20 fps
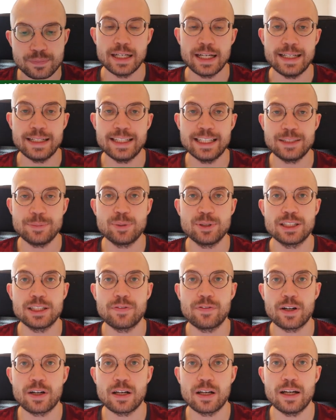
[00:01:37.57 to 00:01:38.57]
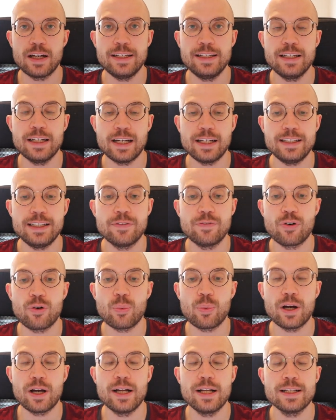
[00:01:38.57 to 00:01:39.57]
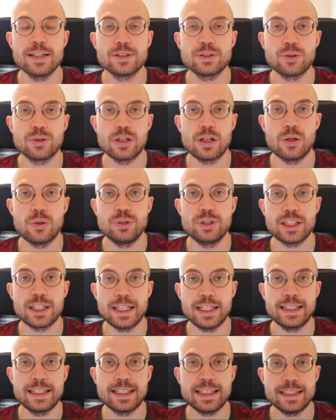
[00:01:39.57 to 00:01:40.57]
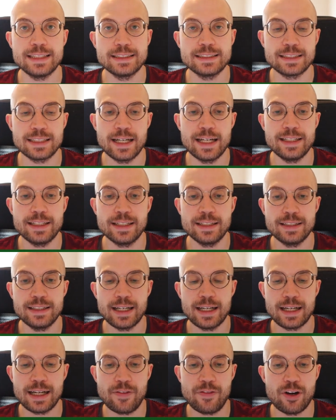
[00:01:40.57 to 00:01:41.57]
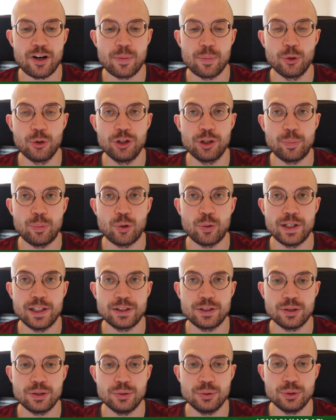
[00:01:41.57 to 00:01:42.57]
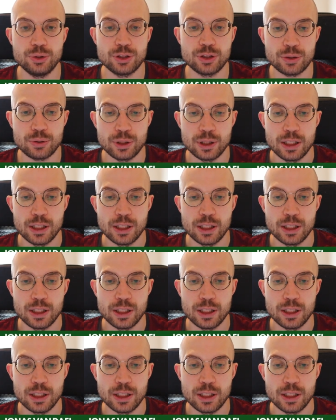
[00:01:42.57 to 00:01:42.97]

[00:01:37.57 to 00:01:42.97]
And this specific line, the idea for white is to launch a kingside attack, and there are multiple ways to do so.